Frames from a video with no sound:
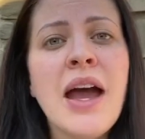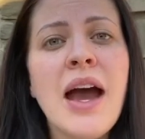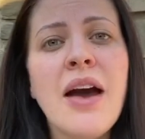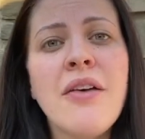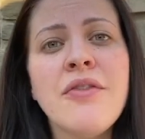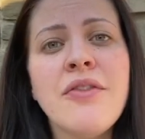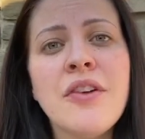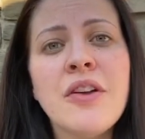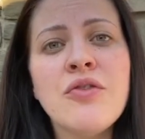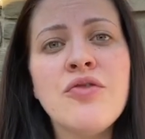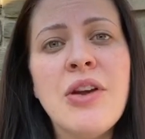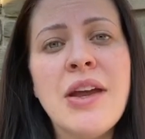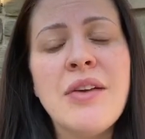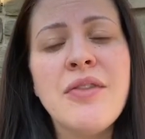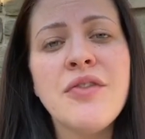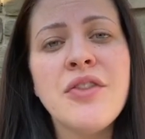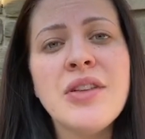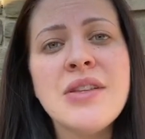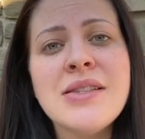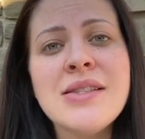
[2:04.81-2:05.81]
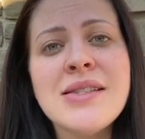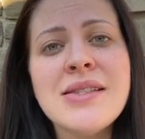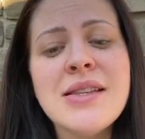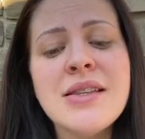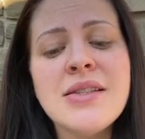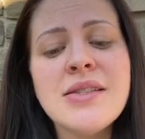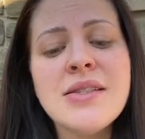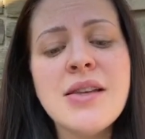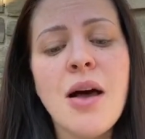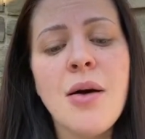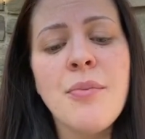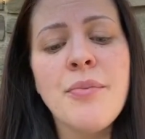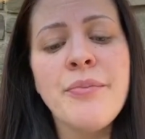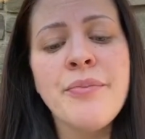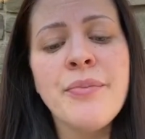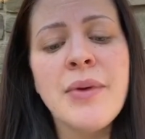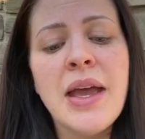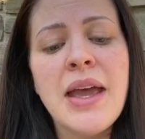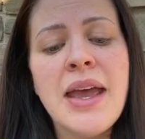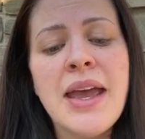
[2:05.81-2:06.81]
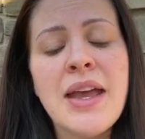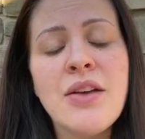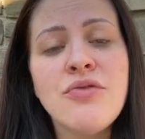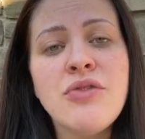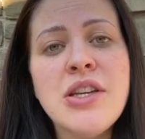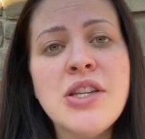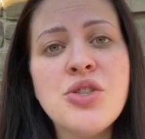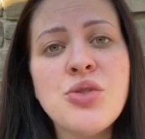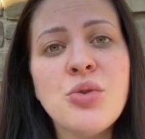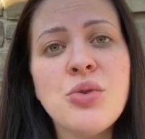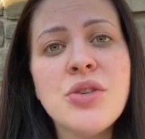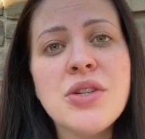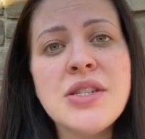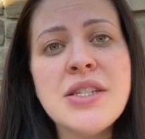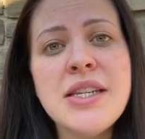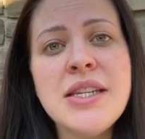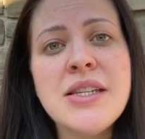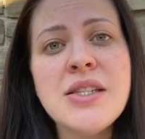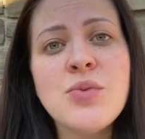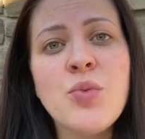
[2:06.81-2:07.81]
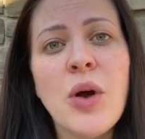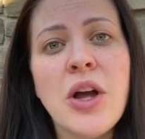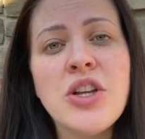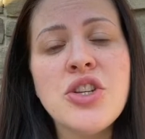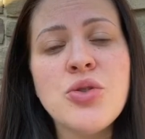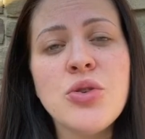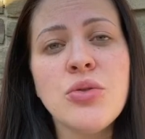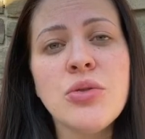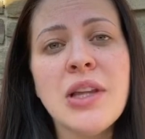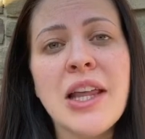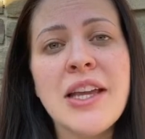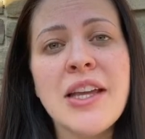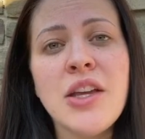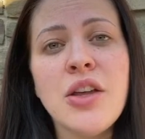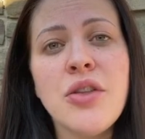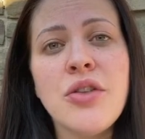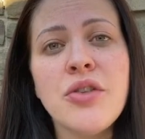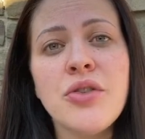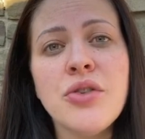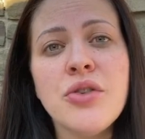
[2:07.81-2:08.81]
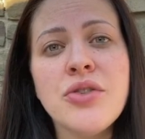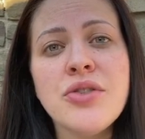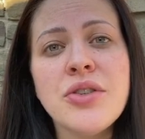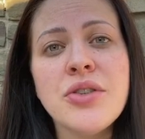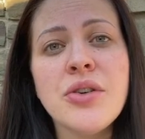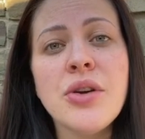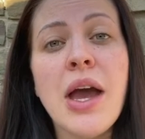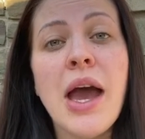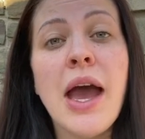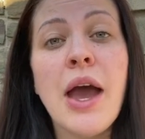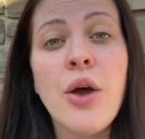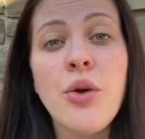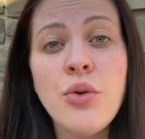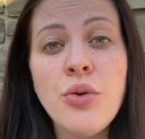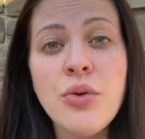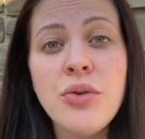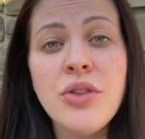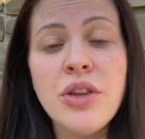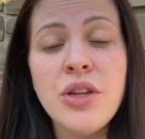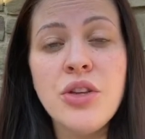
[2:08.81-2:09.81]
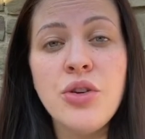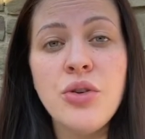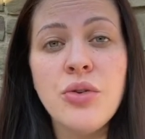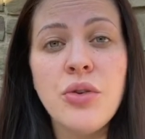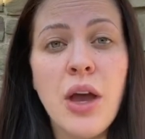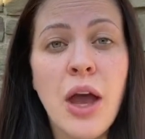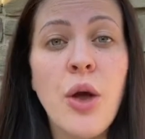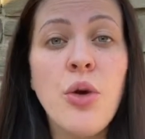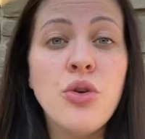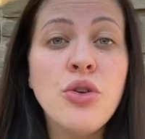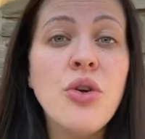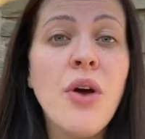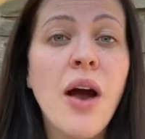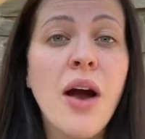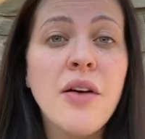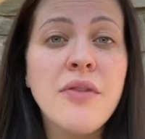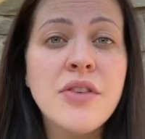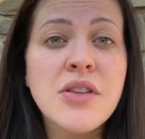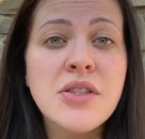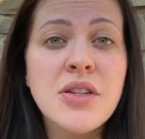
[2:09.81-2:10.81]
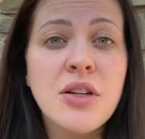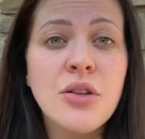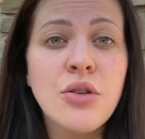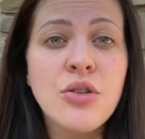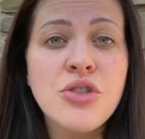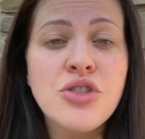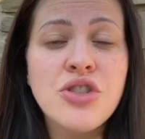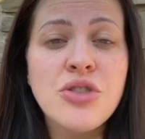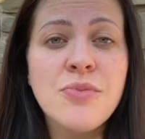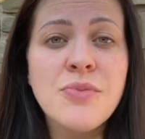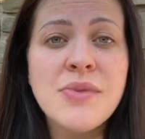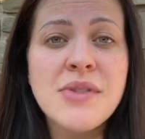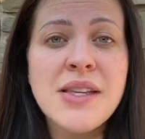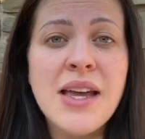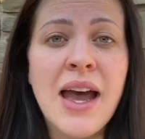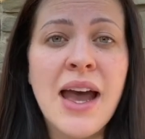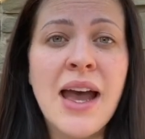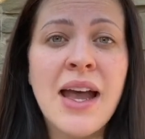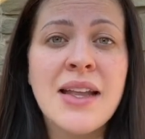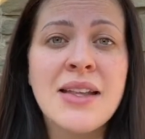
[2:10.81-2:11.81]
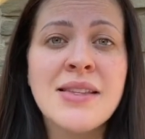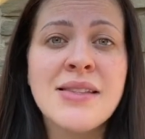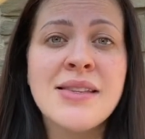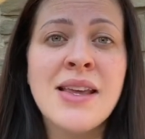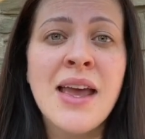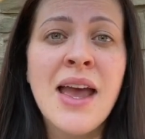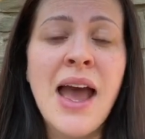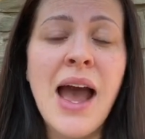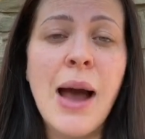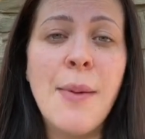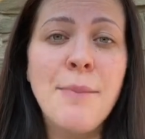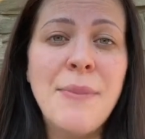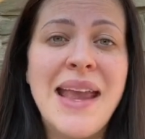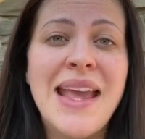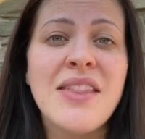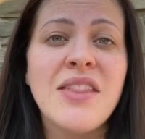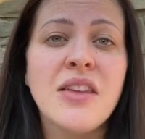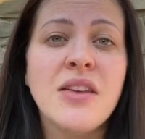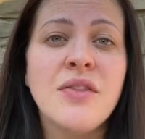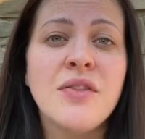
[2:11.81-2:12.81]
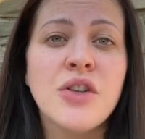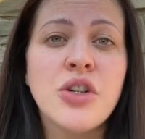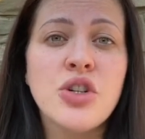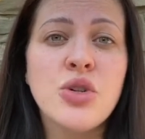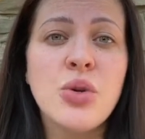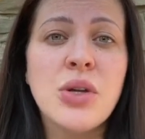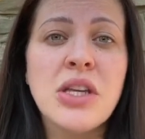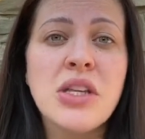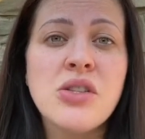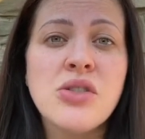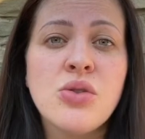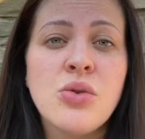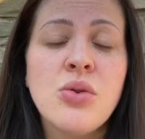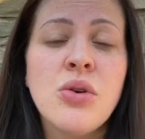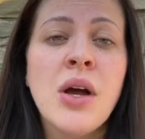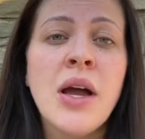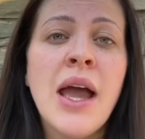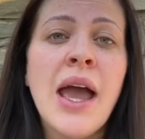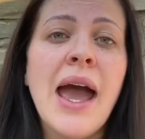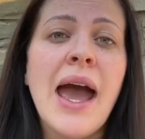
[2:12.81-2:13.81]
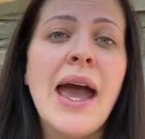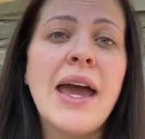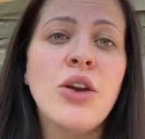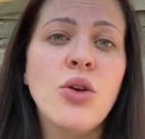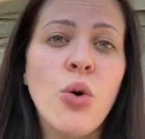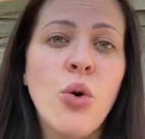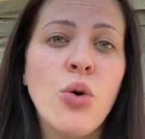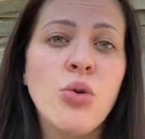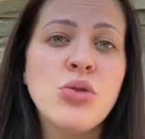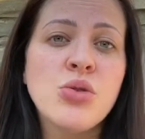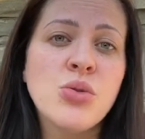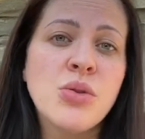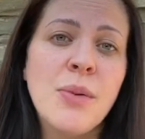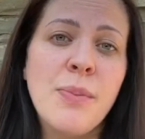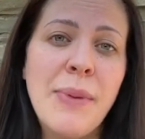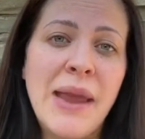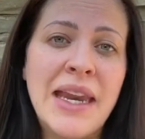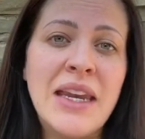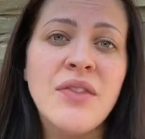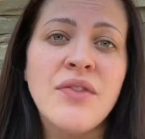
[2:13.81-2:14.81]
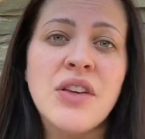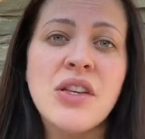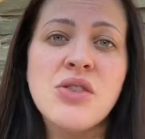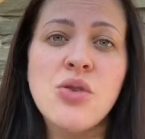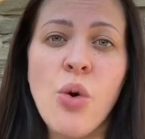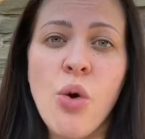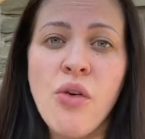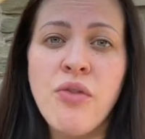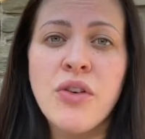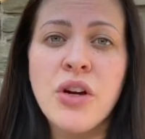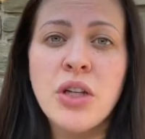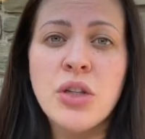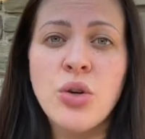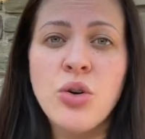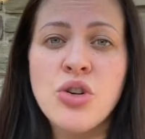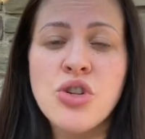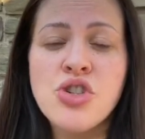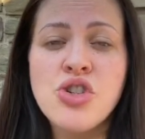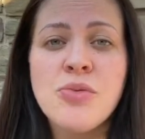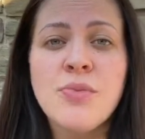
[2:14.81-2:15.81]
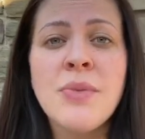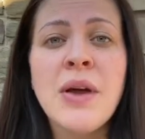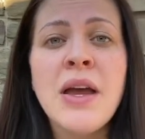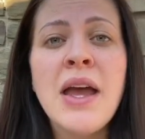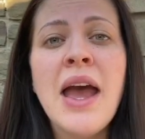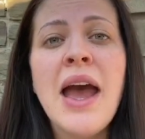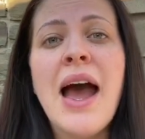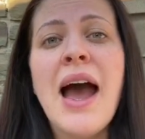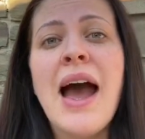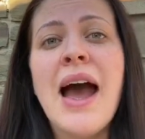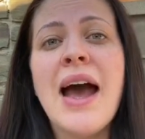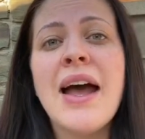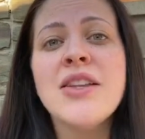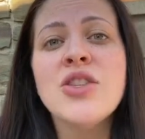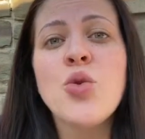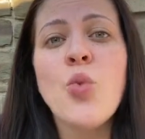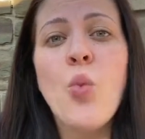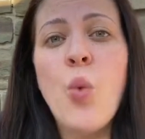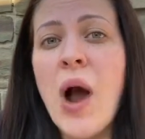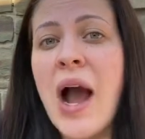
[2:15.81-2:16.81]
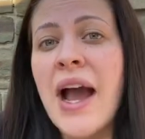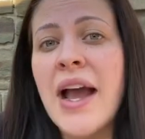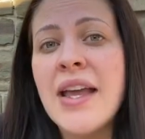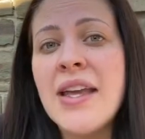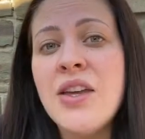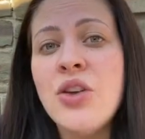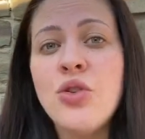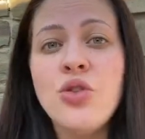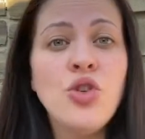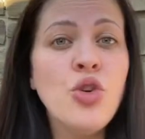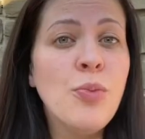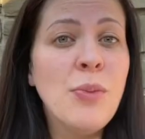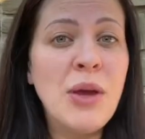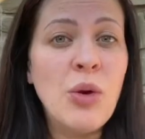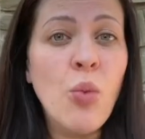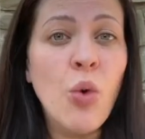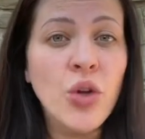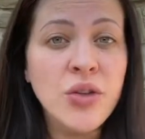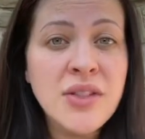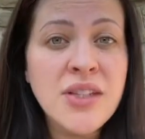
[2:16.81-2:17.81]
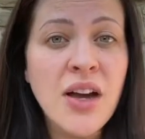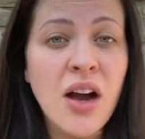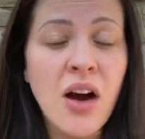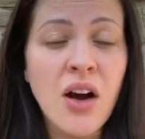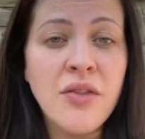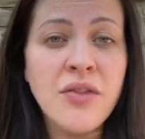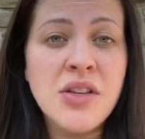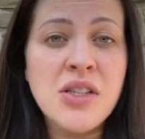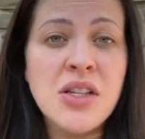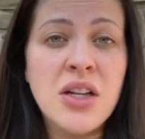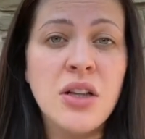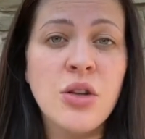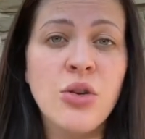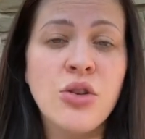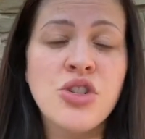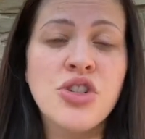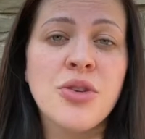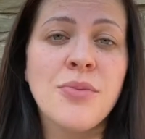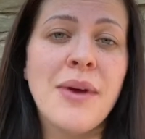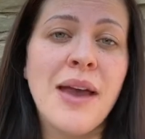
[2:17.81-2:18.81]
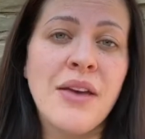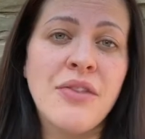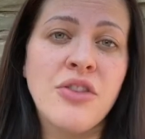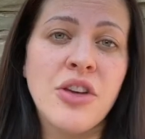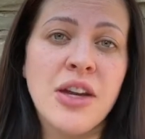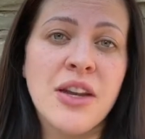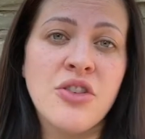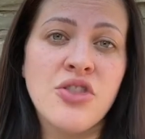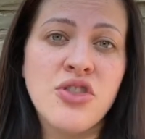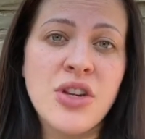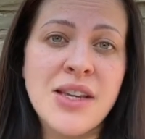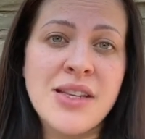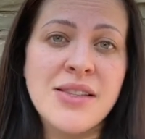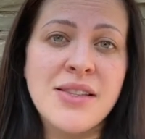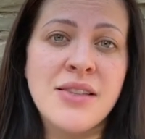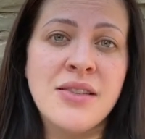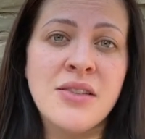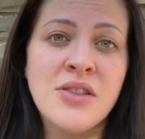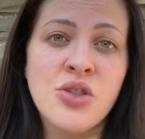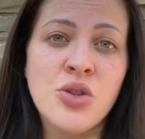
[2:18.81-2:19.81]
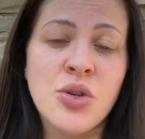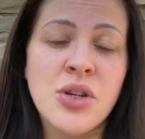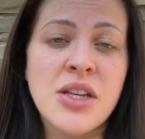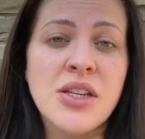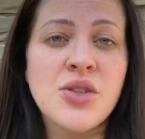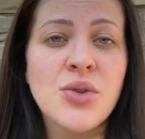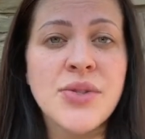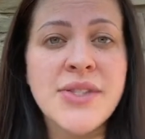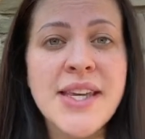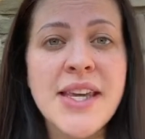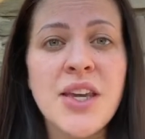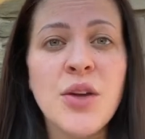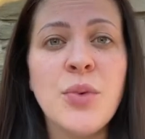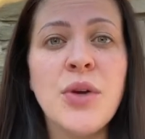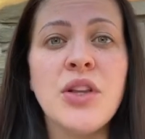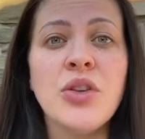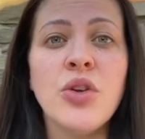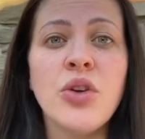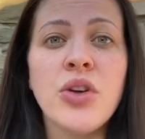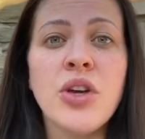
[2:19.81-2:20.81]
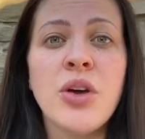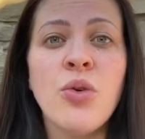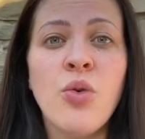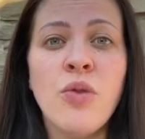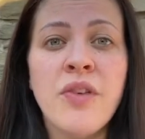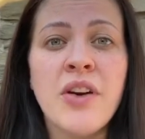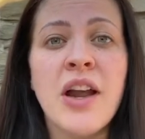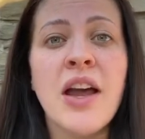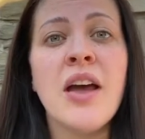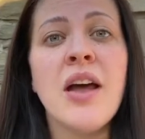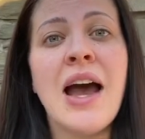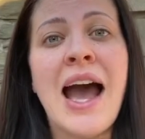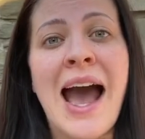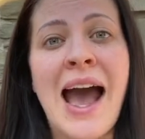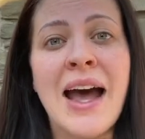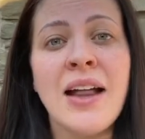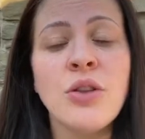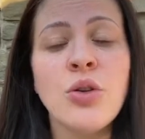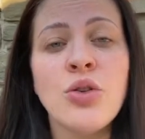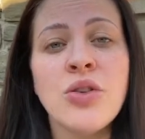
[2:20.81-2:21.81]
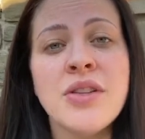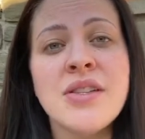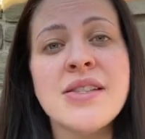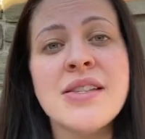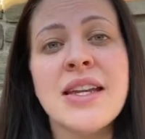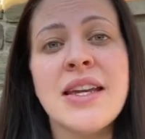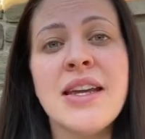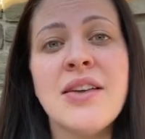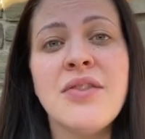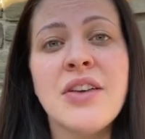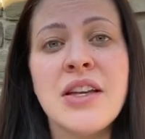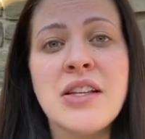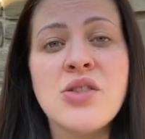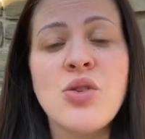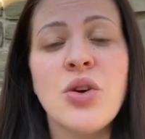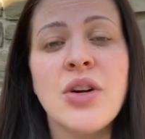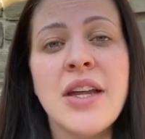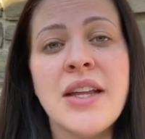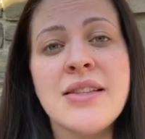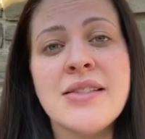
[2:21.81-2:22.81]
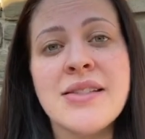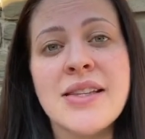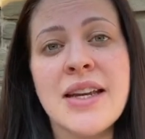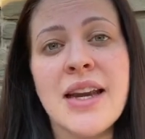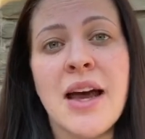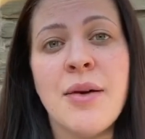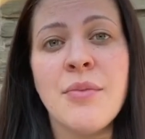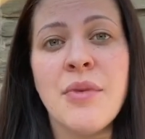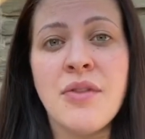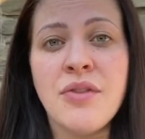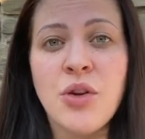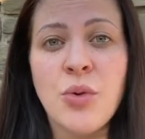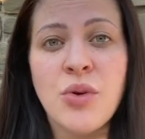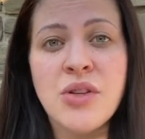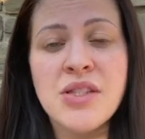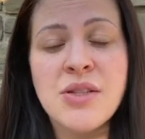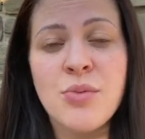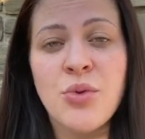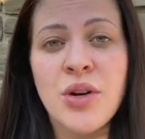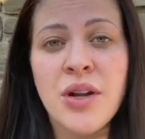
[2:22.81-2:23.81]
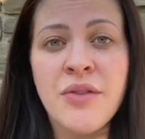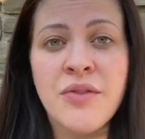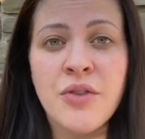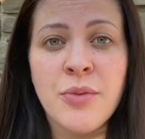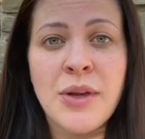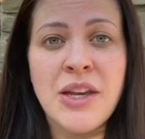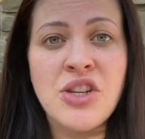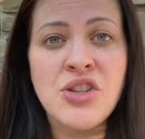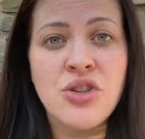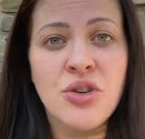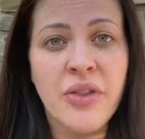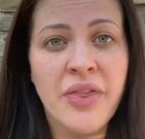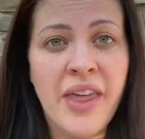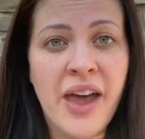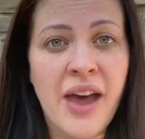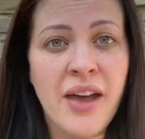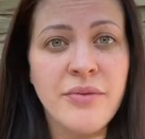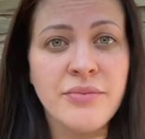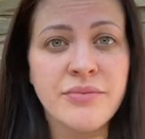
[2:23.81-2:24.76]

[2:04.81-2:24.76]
I've referenced some resources which will link you through to how you harvest colostrums and a method for doing so, and also the benefits of colostrum and why you may want to harvest colostrum if you're interested in doing it. So take a wee look over at Lauren's Cravings on Instagram if you want some more information on that.